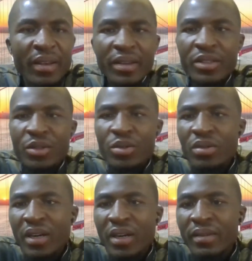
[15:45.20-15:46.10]
It's good
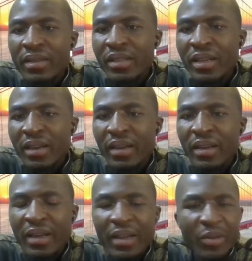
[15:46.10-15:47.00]
to have it started,
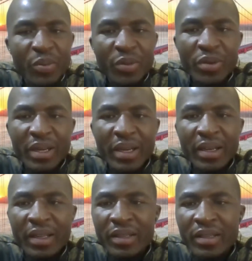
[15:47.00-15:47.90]
like report
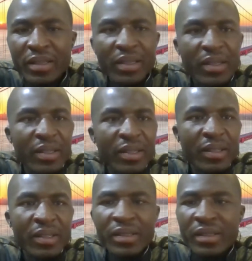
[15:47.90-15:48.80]
early.
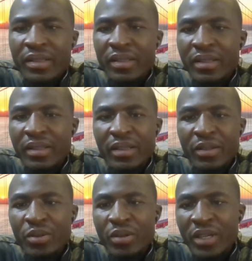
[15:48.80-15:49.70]

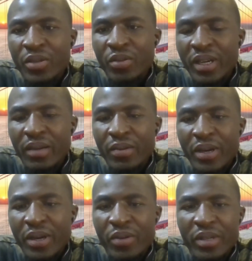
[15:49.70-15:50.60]
So let's work
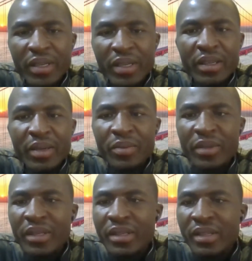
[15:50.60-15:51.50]
with 8 a.m.
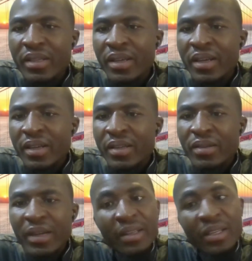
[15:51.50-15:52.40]
please,
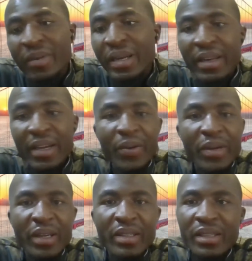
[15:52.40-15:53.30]
so that at least by 9 we
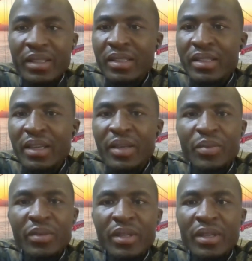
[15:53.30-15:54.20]
can just start
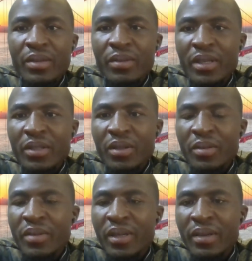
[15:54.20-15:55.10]
the
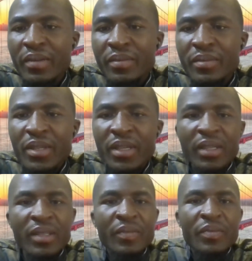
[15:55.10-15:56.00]
workshop and
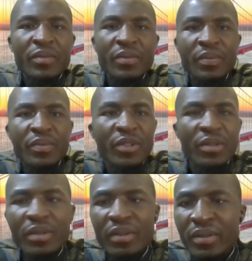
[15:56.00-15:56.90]
you
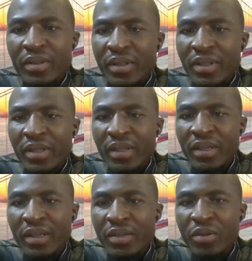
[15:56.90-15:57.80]
know
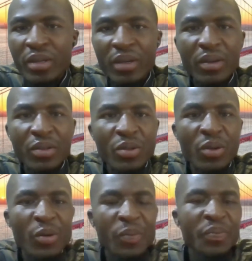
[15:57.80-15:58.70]
do a lot.
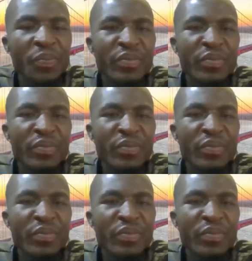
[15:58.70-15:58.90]
So